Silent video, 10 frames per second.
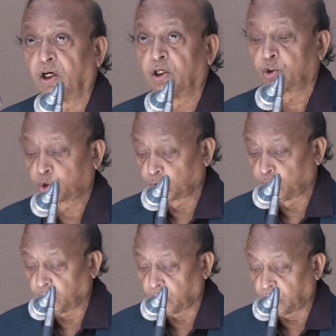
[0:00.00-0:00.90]

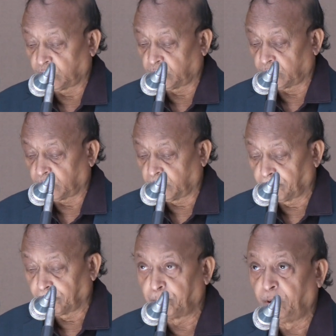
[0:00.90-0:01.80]
So,
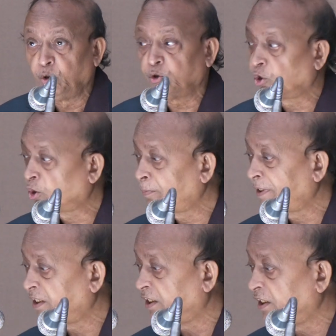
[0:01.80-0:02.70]
blue
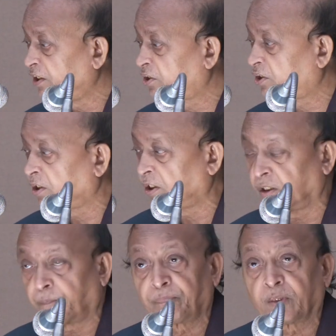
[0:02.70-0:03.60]
economy is
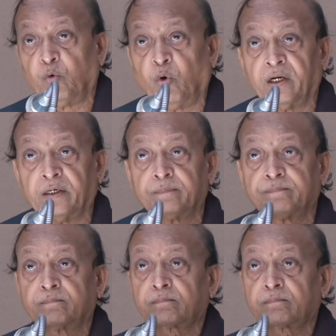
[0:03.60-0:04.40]
one